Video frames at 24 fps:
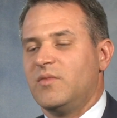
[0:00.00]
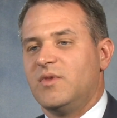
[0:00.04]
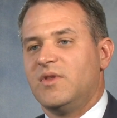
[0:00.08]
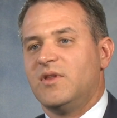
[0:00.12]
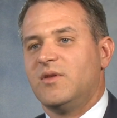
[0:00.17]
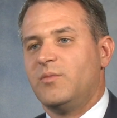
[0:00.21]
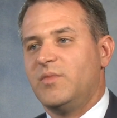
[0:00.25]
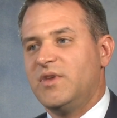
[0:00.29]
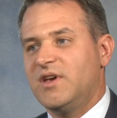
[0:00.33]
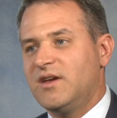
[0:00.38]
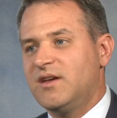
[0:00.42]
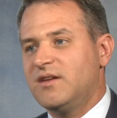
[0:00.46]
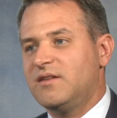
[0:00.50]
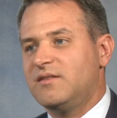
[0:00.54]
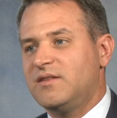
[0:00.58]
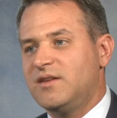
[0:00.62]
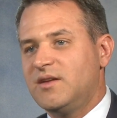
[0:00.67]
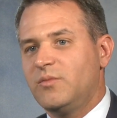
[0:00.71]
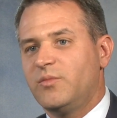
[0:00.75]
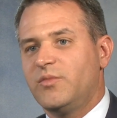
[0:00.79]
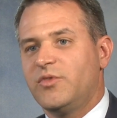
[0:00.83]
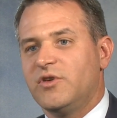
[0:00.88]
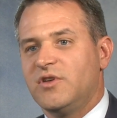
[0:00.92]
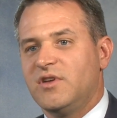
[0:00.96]
The biggest
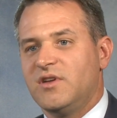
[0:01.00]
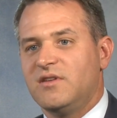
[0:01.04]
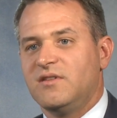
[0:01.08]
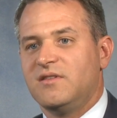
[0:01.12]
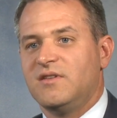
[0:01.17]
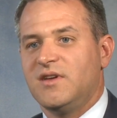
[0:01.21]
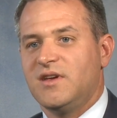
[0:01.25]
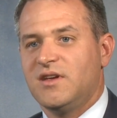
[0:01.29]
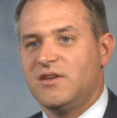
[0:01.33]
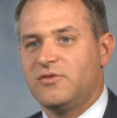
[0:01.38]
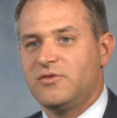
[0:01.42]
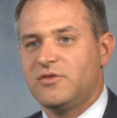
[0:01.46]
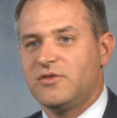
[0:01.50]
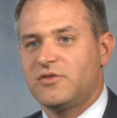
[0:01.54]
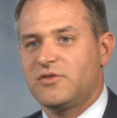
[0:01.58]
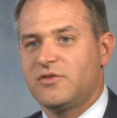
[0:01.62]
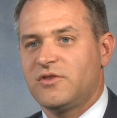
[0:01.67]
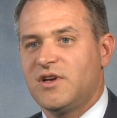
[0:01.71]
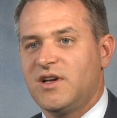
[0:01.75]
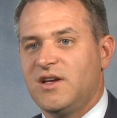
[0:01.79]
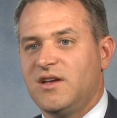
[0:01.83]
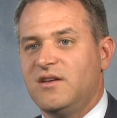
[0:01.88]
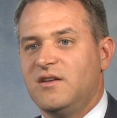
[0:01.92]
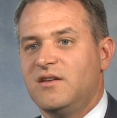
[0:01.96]
input is the interest
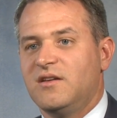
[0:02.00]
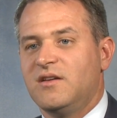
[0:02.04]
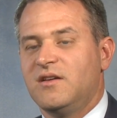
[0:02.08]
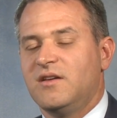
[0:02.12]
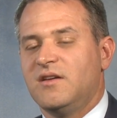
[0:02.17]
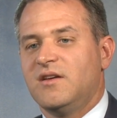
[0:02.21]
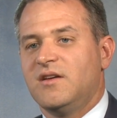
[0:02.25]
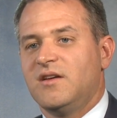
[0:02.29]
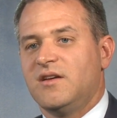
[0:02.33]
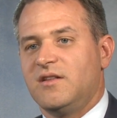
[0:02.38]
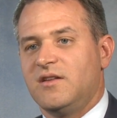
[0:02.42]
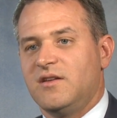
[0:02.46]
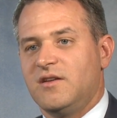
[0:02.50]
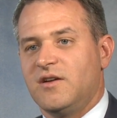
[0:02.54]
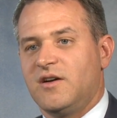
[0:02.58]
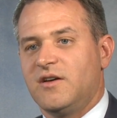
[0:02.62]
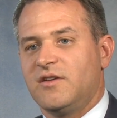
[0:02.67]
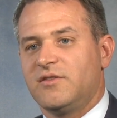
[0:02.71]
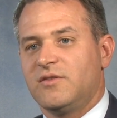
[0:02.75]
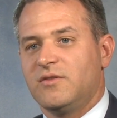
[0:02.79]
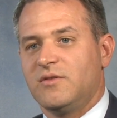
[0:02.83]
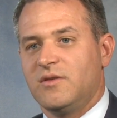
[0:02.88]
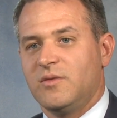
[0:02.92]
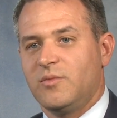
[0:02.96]
rate and then
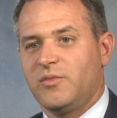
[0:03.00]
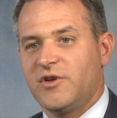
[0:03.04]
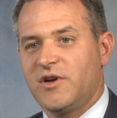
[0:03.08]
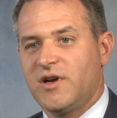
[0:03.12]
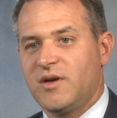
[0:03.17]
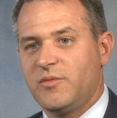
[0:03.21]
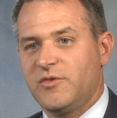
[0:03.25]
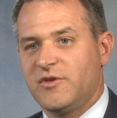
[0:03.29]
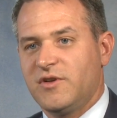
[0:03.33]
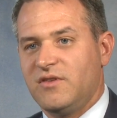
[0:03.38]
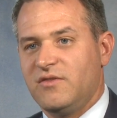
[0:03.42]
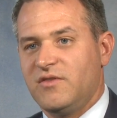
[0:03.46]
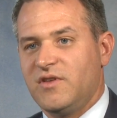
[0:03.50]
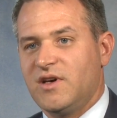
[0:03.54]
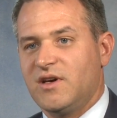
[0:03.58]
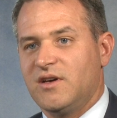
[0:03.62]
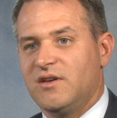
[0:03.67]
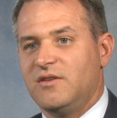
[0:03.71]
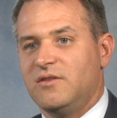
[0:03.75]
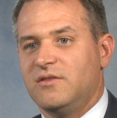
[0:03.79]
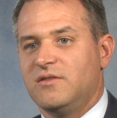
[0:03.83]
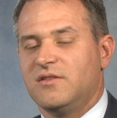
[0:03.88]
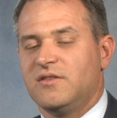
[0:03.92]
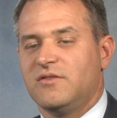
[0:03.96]
also the property
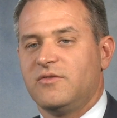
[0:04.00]
values.